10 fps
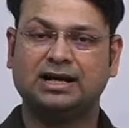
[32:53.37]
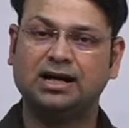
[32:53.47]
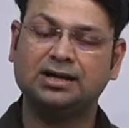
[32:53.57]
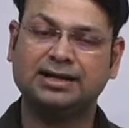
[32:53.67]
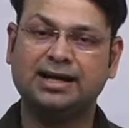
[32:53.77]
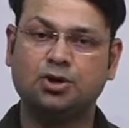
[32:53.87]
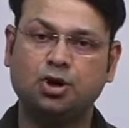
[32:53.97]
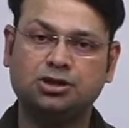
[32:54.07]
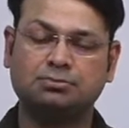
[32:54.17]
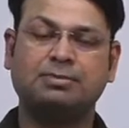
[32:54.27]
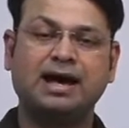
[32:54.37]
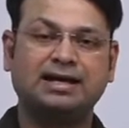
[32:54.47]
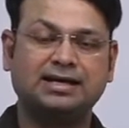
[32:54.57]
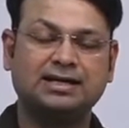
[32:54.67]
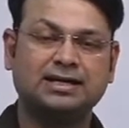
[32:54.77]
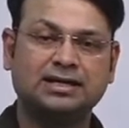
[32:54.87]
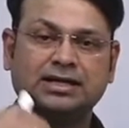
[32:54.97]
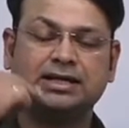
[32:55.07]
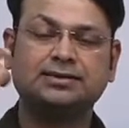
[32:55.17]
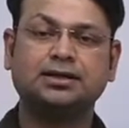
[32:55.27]
girl cannot marry
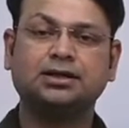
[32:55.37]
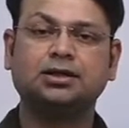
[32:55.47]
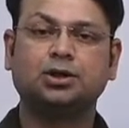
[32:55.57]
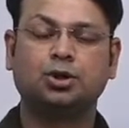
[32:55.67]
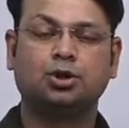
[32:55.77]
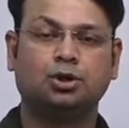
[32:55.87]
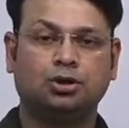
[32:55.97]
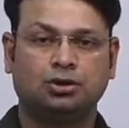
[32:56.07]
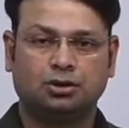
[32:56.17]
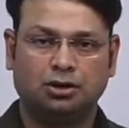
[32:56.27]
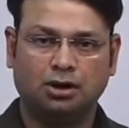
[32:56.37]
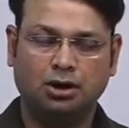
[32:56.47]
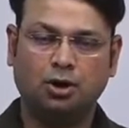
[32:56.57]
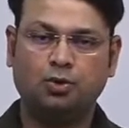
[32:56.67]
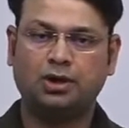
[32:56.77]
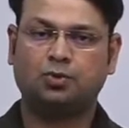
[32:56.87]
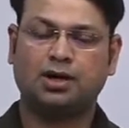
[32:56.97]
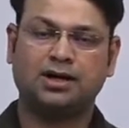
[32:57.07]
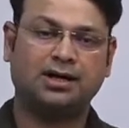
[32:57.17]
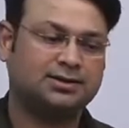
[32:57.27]
in the lower
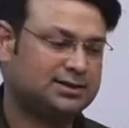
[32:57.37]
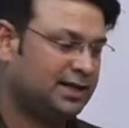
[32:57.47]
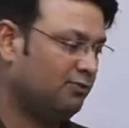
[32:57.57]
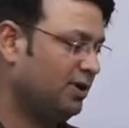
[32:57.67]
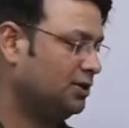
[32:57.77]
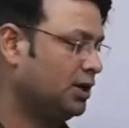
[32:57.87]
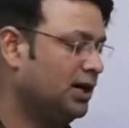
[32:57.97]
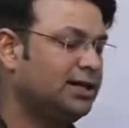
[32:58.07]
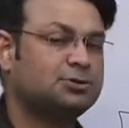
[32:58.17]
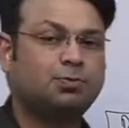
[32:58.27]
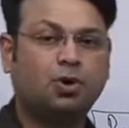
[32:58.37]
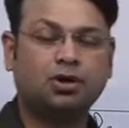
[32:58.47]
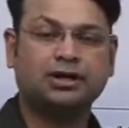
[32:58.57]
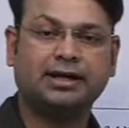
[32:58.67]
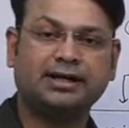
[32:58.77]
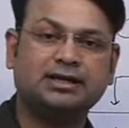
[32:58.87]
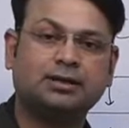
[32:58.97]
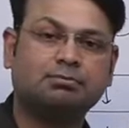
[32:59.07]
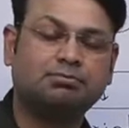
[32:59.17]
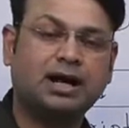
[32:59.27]
varna. Say one girl is born
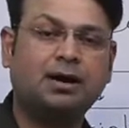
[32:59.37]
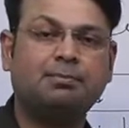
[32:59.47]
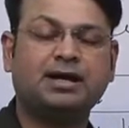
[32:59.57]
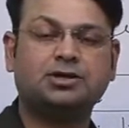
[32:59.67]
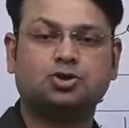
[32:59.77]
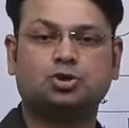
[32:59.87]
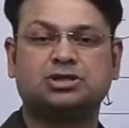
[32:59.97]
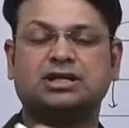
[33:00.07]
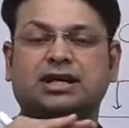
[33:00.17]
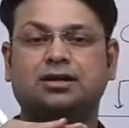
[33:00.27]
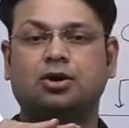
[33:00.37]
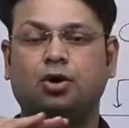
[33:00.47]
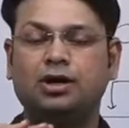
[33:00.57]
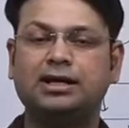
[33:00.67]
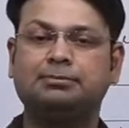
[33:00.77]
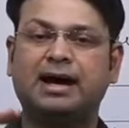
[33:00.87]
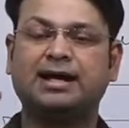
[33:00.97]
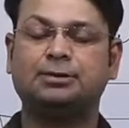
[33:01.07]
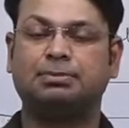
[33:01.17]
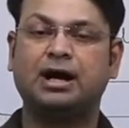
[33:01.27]
in Brahmin, so she can only
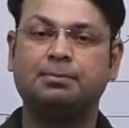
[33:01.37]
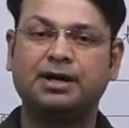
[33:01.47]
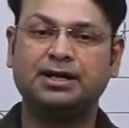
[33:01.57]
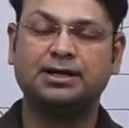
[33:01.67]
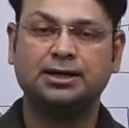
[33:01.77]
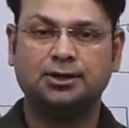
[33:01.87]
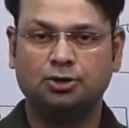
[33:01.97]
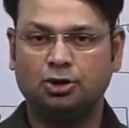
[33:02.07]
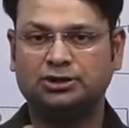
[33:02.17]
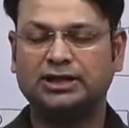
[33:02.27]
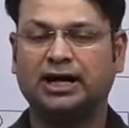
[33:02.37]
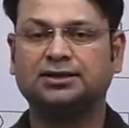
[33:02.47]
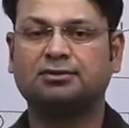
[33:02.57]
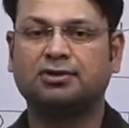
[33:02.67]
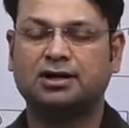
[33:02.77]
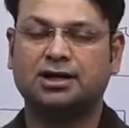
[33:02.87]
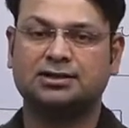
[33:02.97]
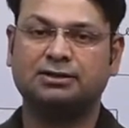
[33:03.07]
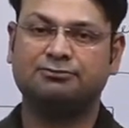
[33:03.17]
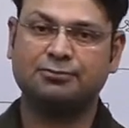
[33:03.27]
marry Brahmin, not the other
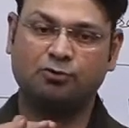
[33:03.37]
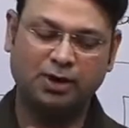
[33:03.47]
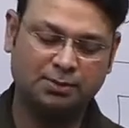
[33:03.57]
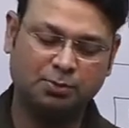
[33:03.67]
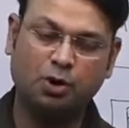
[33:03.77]
varnas. If one